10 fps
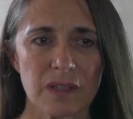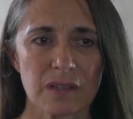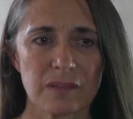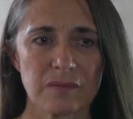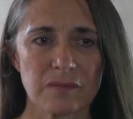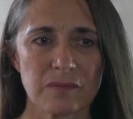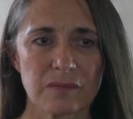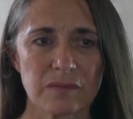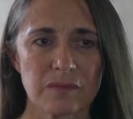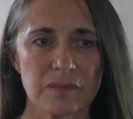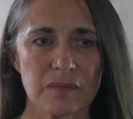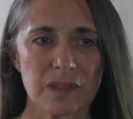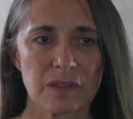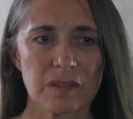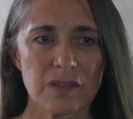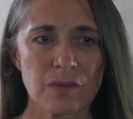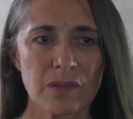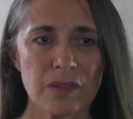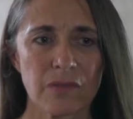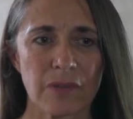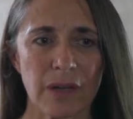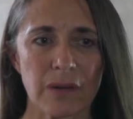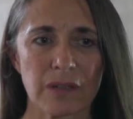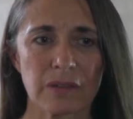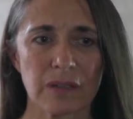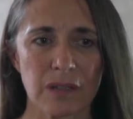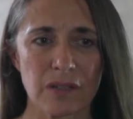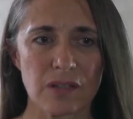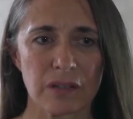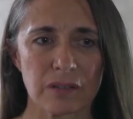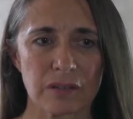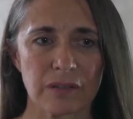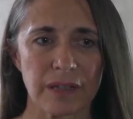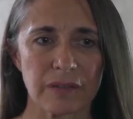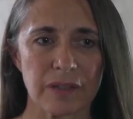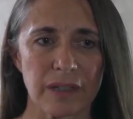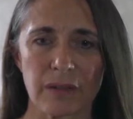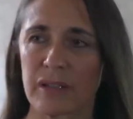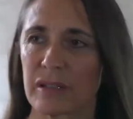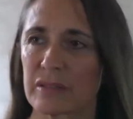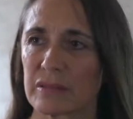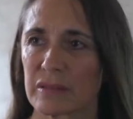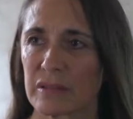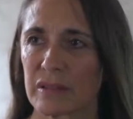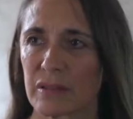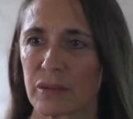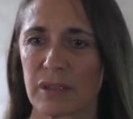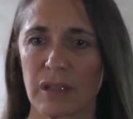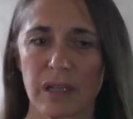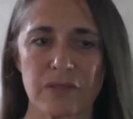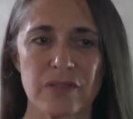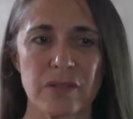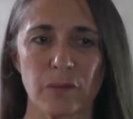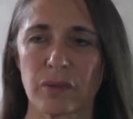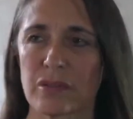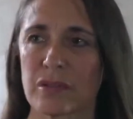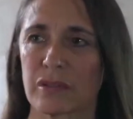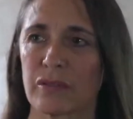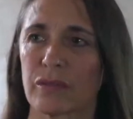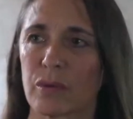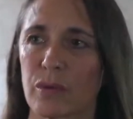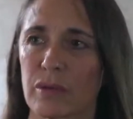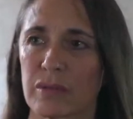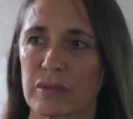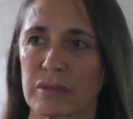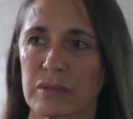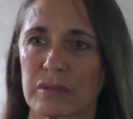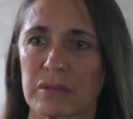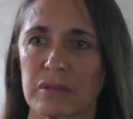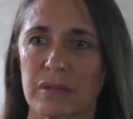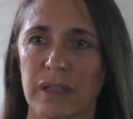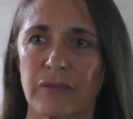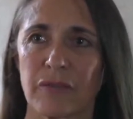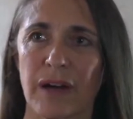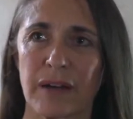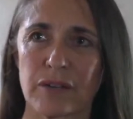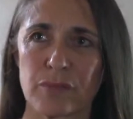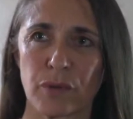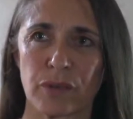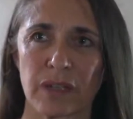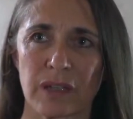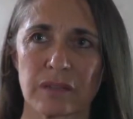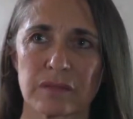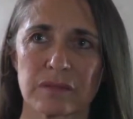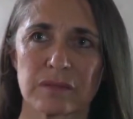um, this was a very large underground area with a lot of symbols on the floor and fires burning.